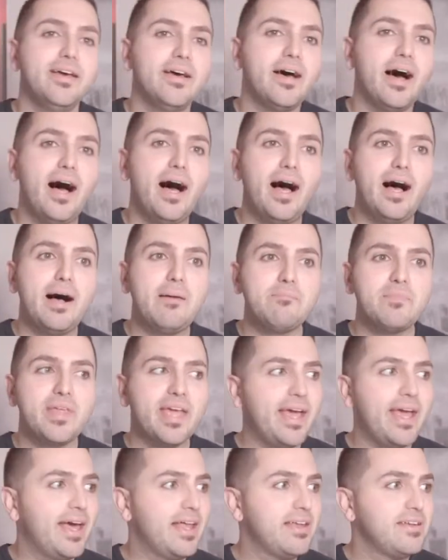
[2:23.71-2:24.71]

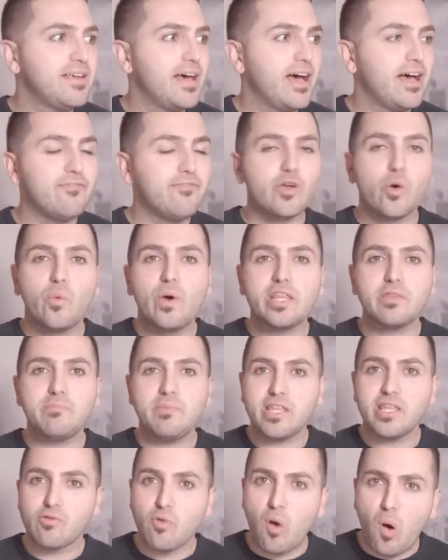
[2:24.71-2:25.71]
And if you're with
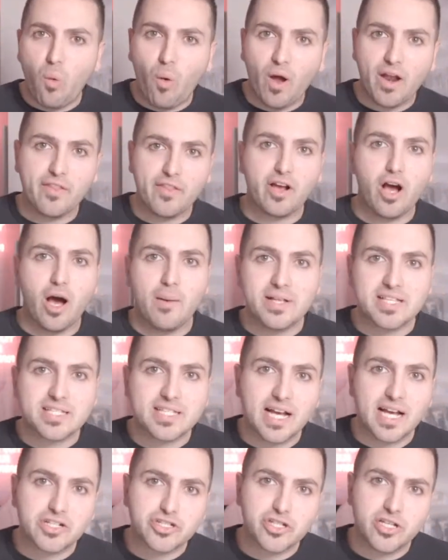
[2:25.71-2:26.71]
me, throw a 1 in the comments
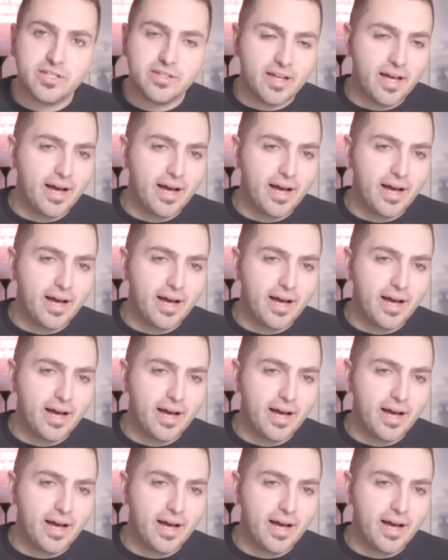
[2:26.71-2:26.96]
section.